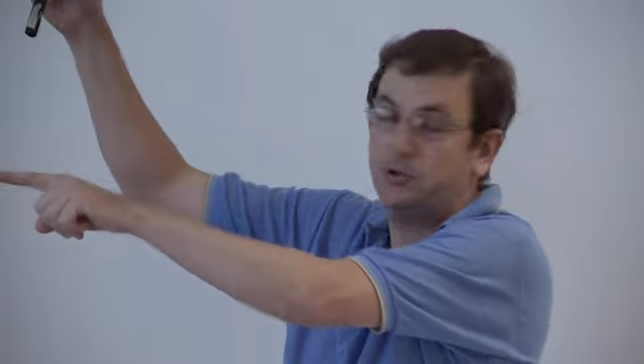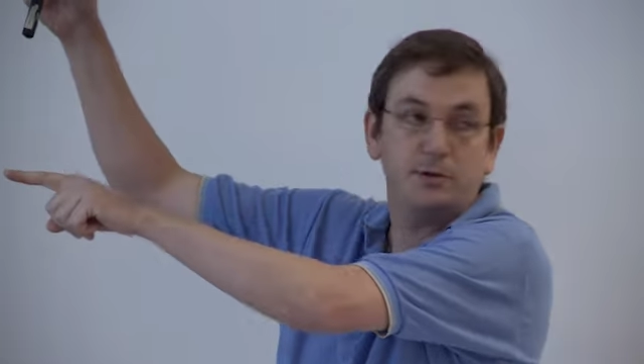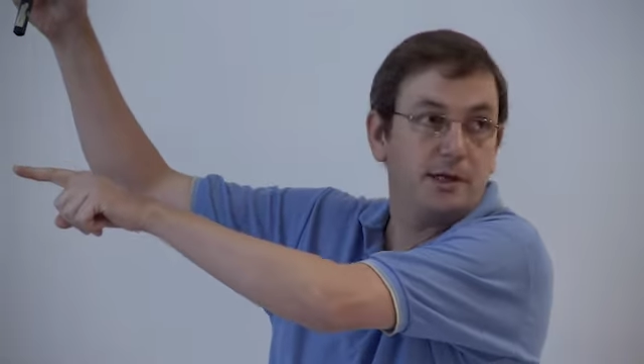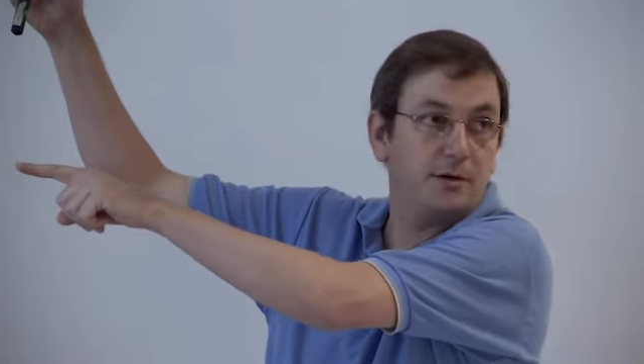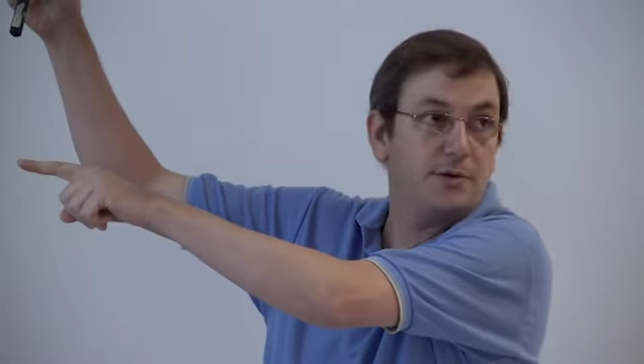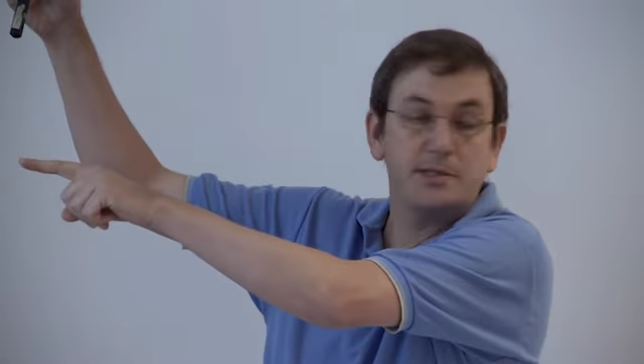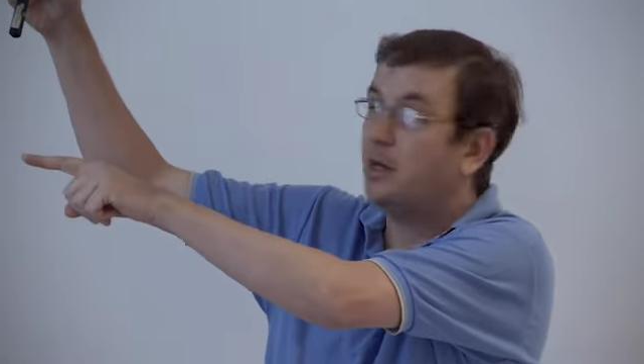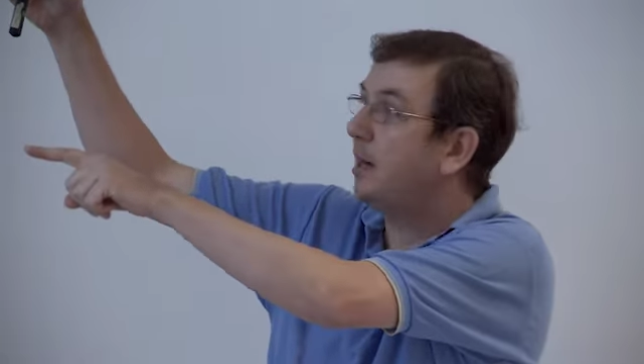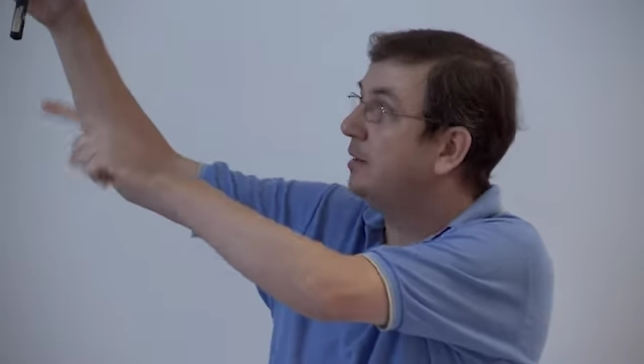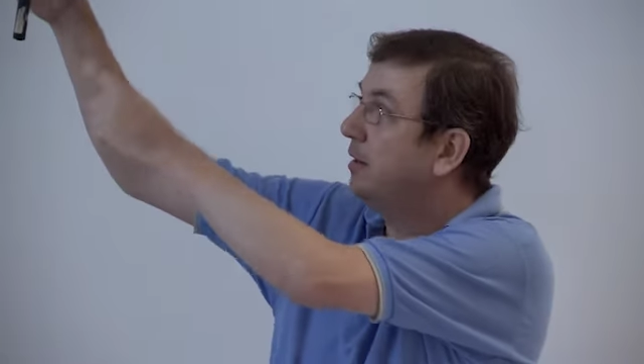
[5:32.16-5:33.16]
shooting on the
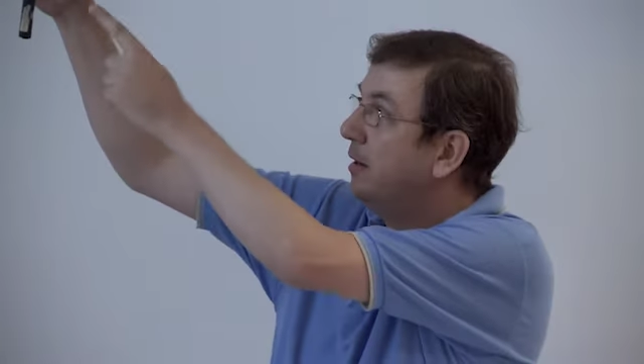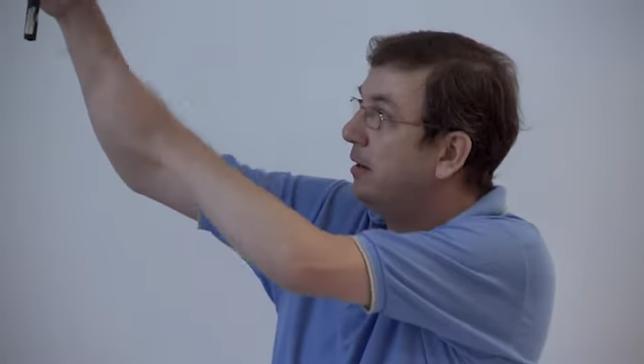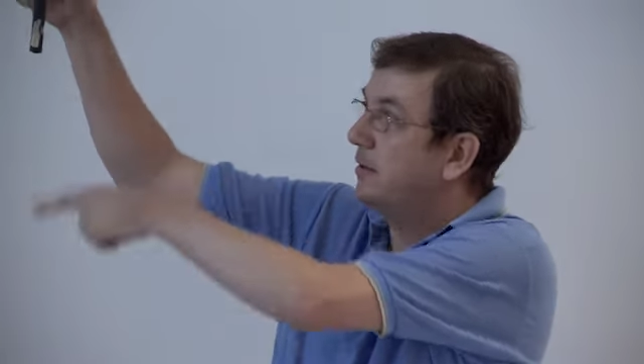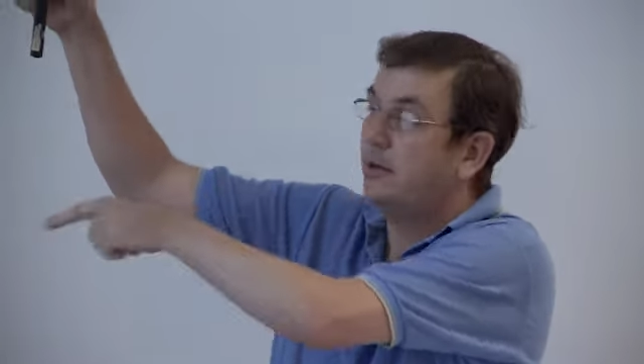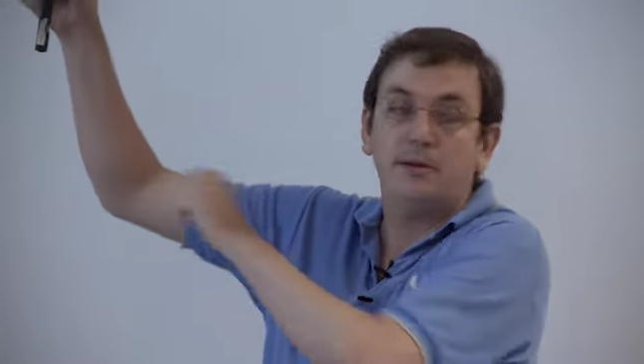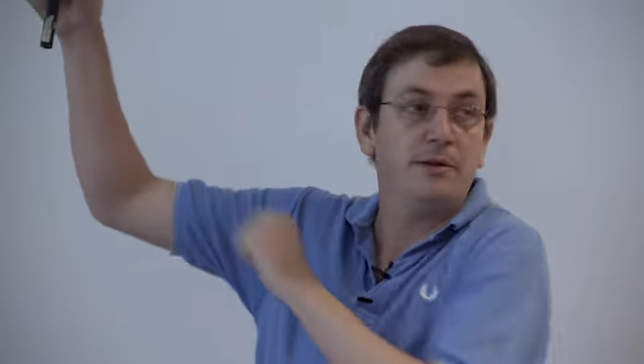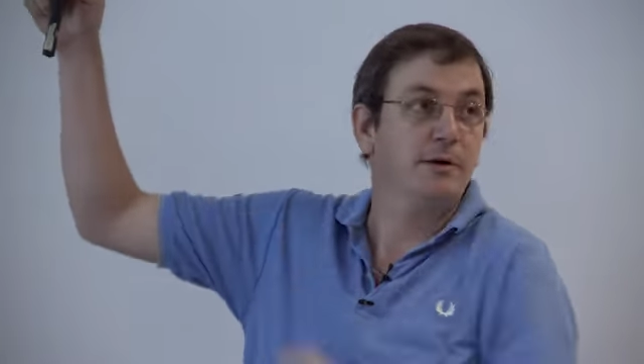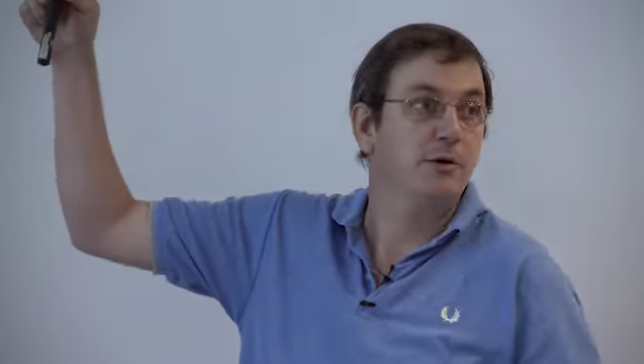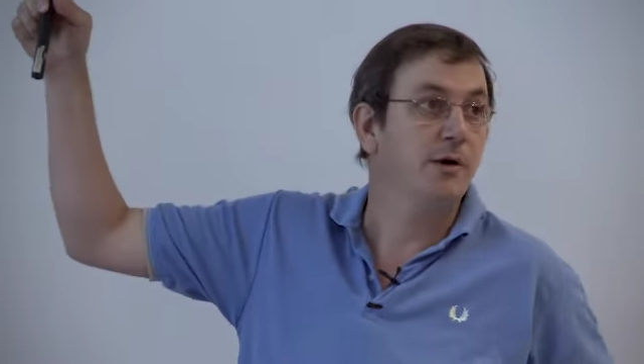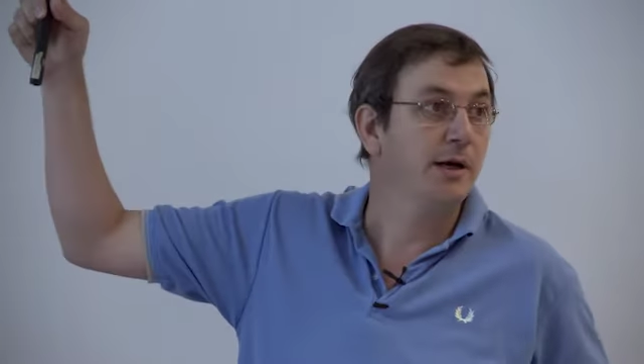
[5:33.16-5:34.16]
side rather
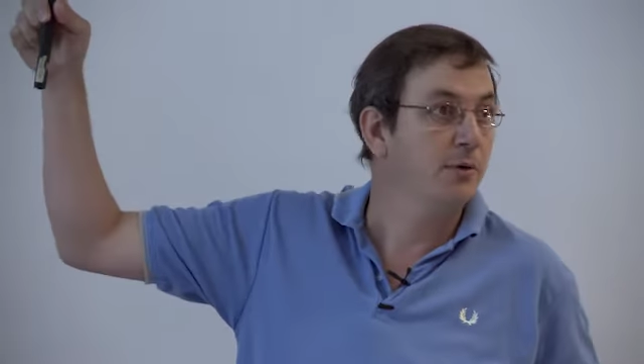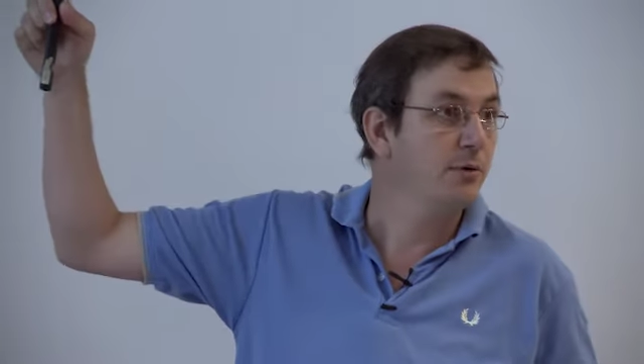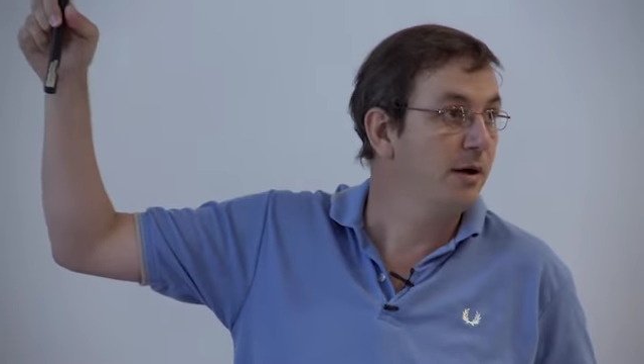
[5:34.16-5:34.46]
than going through